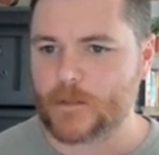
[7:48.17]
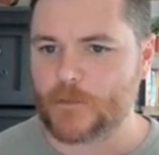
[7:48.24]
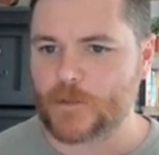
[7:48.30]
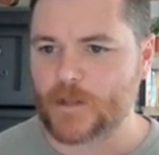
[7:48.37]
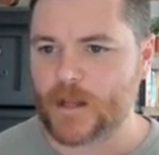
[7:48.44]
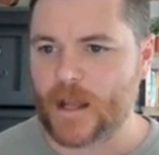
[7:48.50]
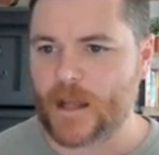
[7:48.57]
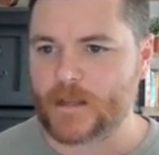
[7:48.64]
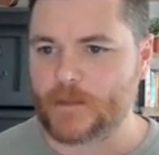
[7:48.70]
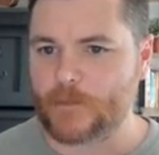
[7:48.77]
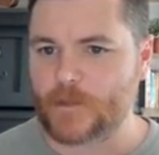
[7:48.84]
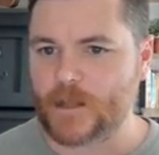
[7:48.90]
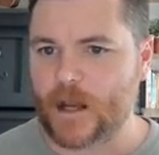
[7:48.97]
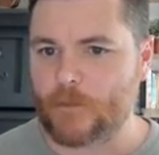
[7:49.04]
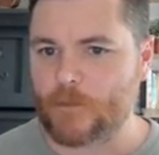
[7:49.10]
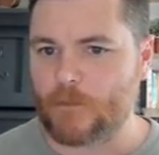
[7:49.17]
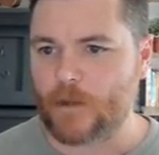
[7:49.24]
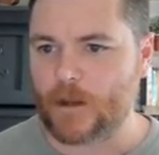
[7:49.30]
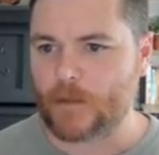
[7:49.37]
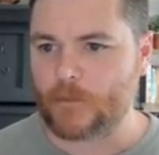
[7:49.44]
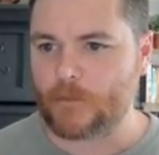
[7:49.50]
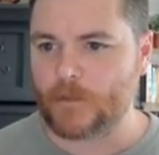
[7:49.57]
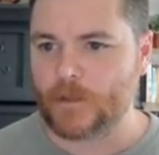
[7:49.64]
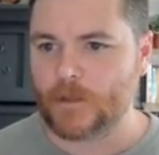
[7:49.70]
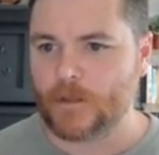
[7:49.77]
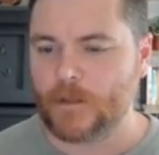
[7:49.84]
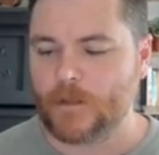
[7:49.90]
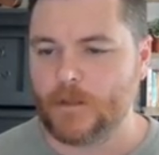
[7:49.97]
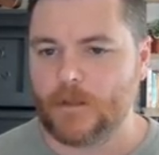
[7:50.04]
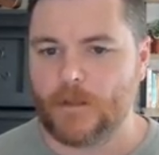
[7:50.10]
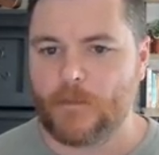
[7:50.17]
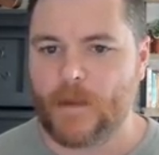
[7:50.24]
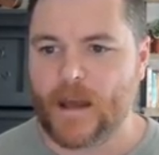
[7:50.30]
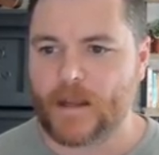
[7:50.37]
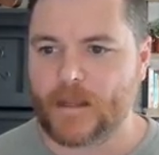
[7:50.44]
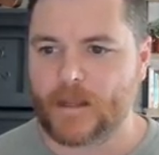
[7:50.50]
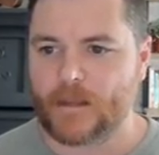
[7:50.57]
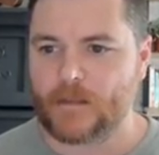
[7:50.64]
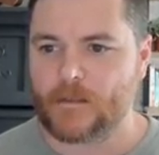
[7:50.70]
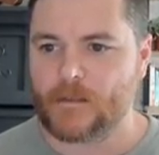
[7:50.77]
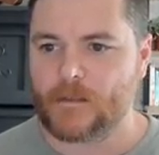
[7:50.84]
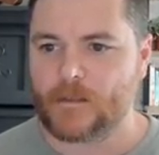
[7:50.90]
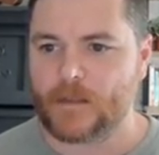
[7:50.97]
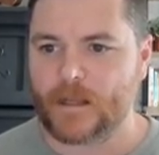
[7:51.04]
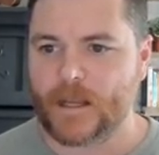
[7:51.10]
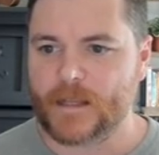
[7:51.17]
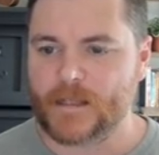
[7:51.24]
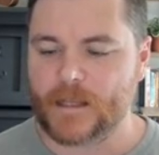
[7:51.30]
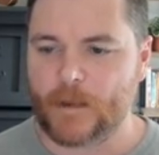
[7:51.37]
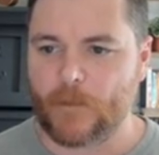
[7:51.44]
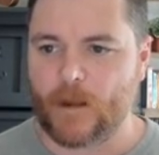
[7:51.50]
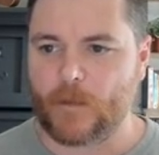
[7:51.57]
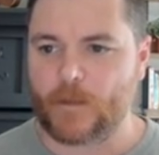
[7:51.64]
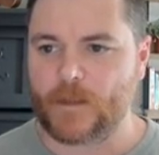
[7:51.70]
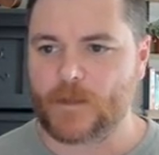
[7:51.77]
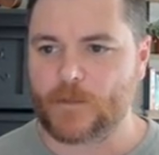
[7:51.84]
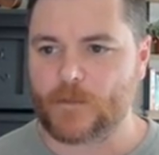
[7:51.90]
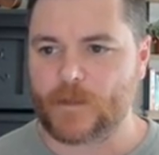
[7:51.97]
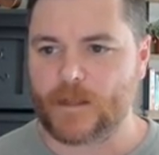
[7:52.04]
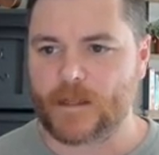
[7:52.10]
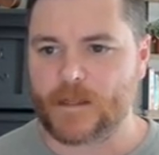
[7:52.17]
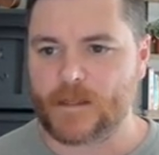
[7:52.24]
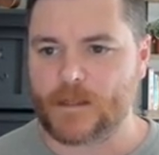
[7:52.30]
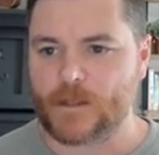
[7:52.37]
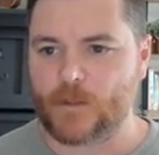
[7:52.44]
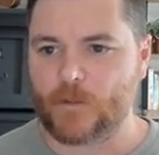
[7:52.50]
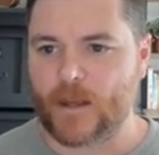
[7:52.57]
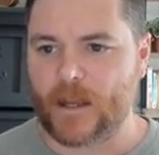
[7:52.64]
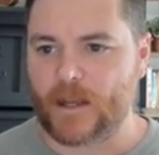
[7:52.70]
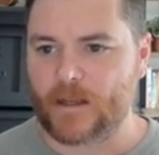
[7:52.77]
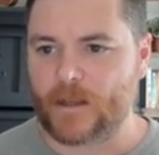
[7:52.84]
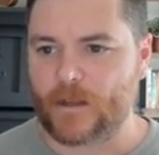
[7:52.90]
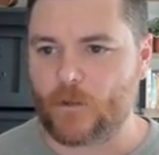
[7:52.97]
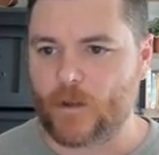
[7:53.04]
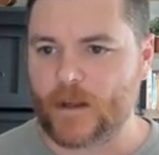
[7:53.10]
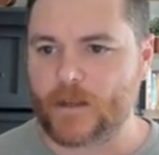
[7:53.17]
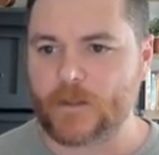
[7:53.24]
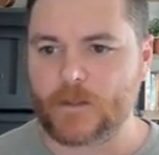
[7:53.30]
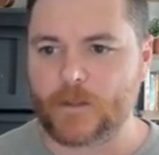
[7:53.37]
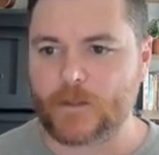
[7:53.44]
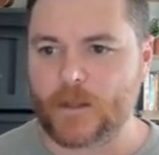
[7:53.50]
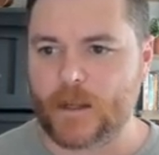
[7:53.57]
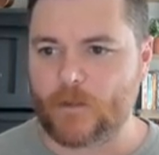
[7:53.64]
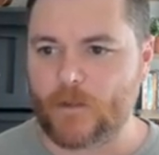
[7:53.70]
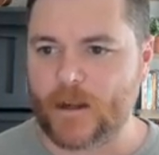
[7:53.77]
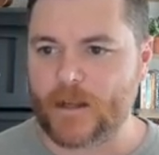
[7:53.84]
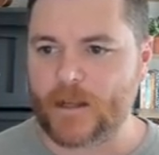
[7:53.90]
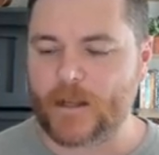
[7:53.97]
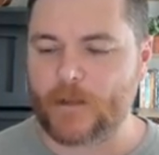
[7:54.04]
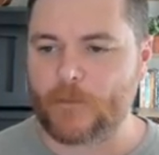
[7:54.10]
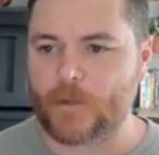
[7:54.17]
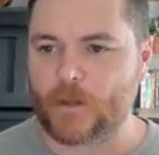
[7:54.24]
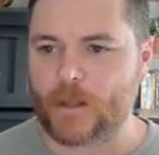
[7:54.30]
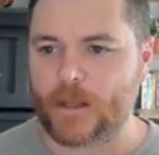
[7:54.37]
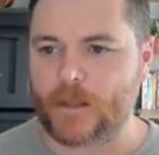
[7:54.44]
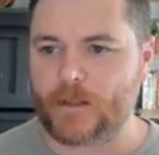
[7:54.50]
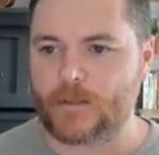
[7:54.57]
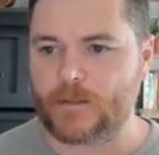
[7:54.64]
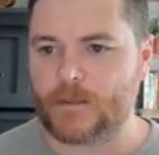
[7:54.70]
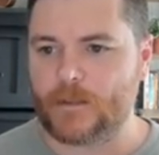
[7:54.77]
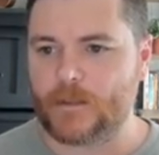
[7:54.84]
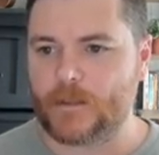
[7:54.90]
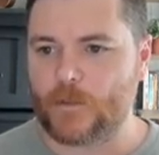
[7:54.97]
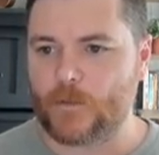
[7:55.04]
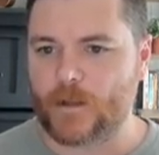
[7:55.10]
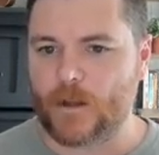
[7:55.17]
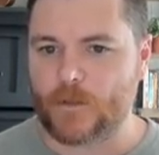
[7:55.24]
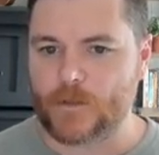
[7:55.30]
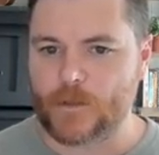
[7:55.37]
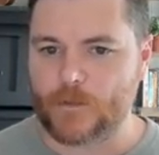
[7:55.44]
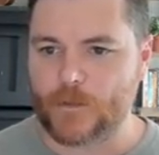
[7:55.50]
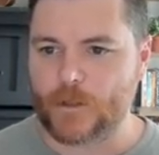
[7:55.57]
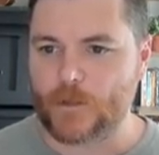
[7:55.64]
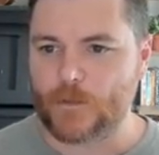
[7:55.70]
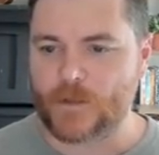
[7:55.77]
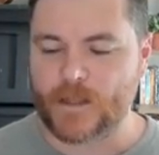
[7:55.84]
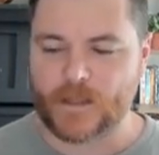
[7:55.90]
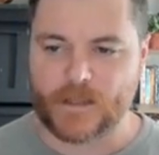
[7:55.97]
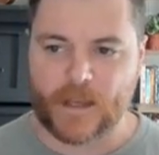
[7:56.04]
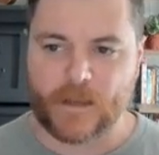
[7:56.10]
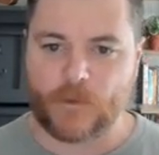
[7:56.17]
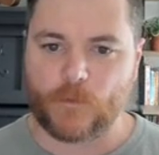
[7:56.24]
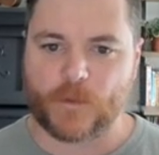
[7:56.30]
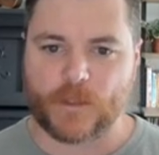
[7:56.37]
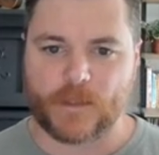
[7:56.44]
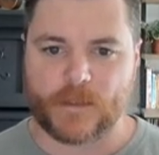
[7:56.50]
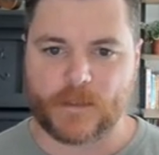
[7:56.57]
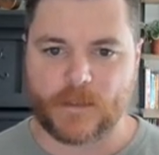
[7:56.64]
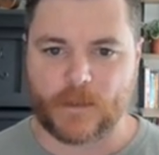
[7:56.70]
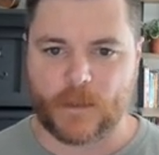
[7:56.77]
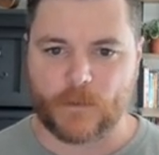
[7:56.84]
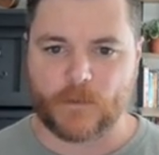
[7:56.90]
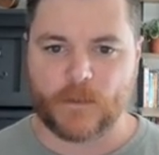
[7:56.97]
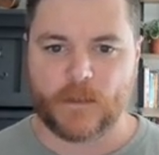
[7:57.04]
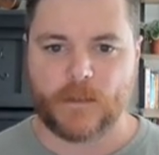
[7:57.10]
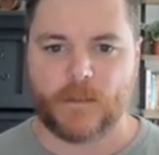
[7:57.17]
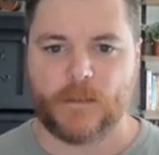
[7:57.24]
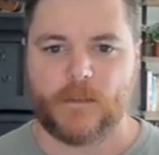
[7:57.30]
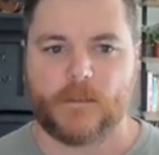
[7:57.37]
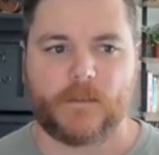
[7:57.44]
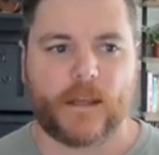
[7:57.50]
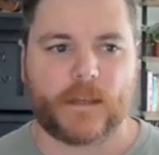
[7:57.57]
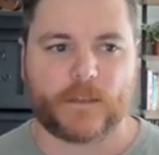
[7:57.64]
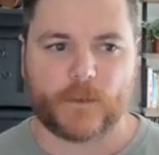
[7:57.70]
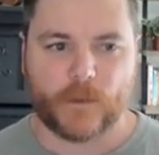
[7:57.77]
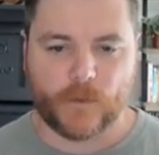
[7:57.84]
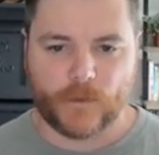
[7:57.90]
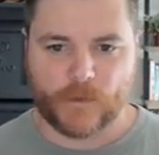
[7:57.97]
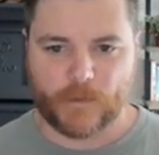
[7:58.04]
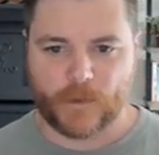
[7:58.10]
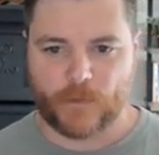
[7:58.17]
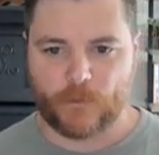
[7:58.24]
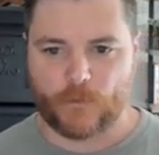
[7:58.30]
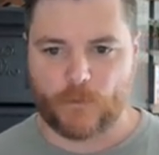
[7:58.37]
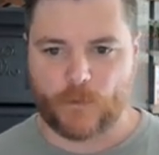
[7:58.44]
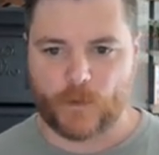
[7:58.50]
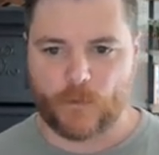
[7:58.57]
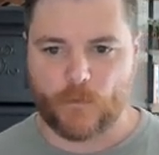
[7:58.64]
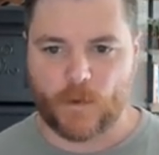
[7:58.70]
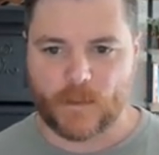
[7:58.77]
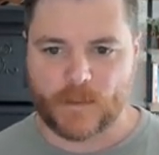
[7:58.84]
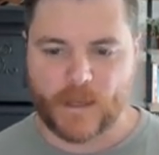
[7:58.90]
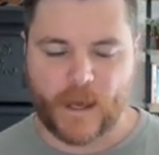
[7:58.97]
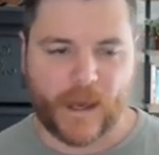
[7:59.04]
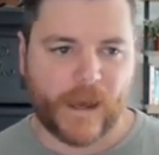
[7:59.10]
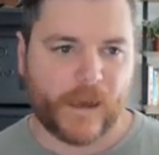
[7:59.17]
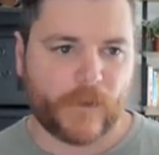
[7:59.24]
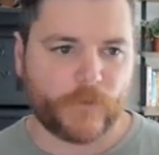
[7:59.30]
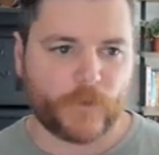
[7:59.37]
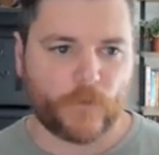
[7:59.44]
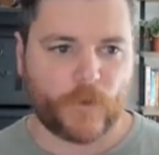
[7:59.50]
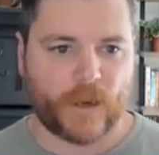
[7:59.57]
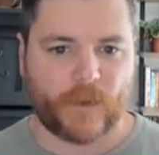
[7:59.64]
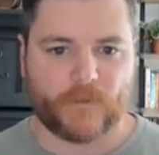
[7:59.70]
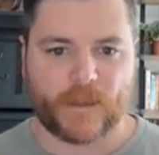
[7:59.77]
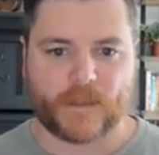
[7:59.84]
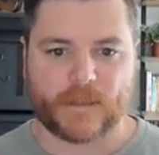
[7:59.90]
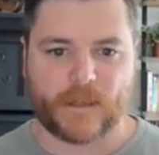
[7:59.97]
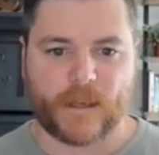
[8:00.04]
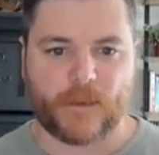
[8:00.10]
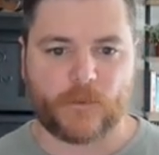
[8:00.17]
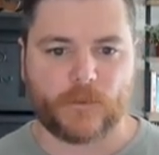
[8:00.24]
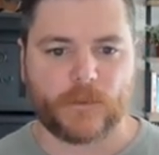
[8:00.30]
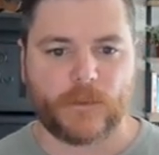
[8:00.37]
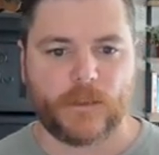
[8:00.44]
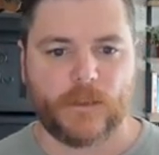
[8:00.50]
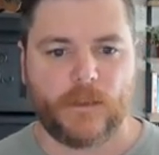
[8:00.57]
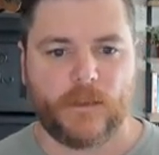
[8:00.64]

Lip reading: I'm just going to add some top and bottom padding. The nice thing about these sorts of things is you can get granular and write it in, but like you can also use the scale, which is, as you know, something you would really want to have. You'd want to have that scale.